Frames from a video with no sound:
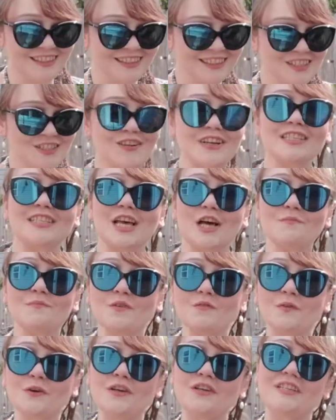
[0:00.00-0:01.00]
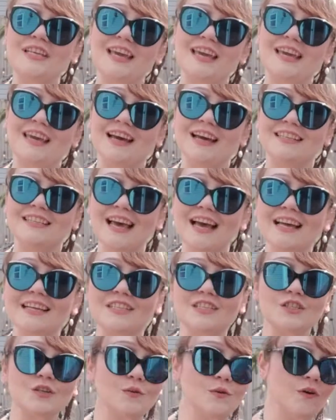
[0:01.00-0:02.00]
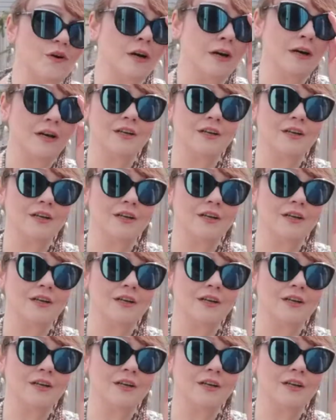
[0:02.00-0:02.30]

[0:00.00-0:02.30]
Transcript: dress up before you take a test, or